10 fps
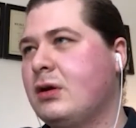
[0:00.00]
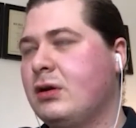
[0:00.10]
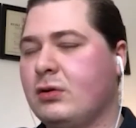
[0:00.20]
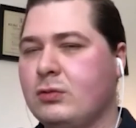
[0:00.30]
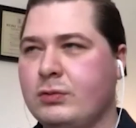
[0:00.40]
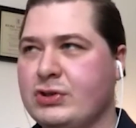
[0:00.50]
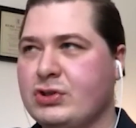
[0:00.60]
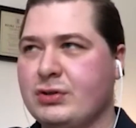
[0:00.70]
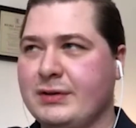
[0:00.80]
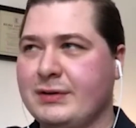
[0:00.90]
we
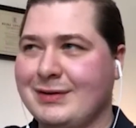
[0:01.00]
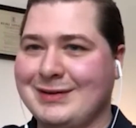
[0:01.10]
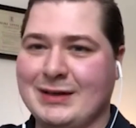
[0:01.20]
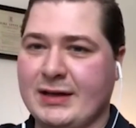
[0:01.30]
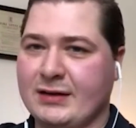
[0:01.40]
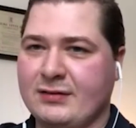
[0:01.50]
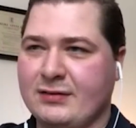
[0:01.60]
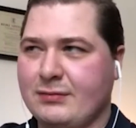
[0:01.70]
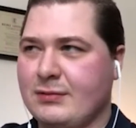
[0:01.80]
shouldn't nix